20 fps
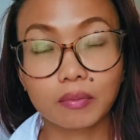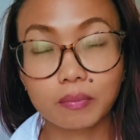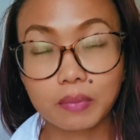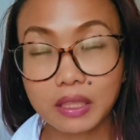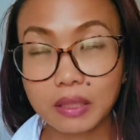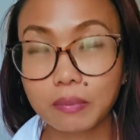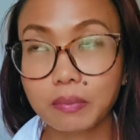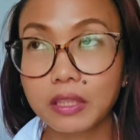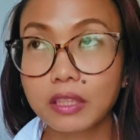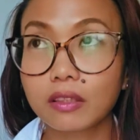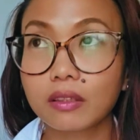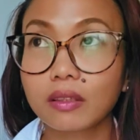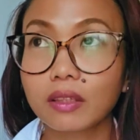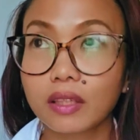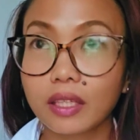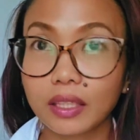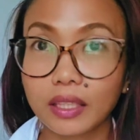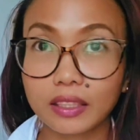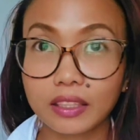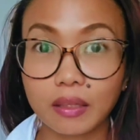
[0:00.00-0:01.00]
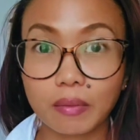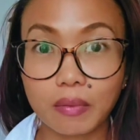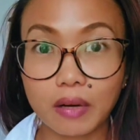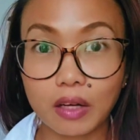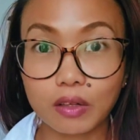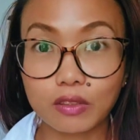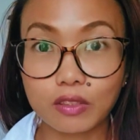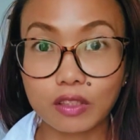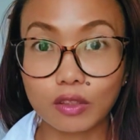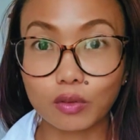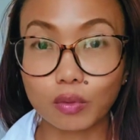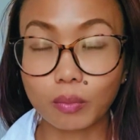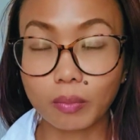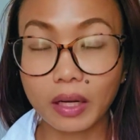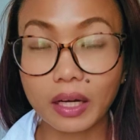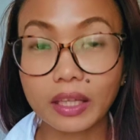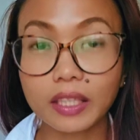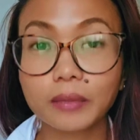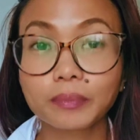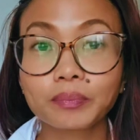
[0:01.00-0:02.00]
Filipino na nagtatrabaho sa
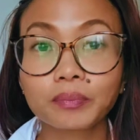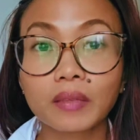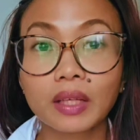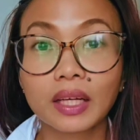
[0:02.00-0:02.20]
Dubai,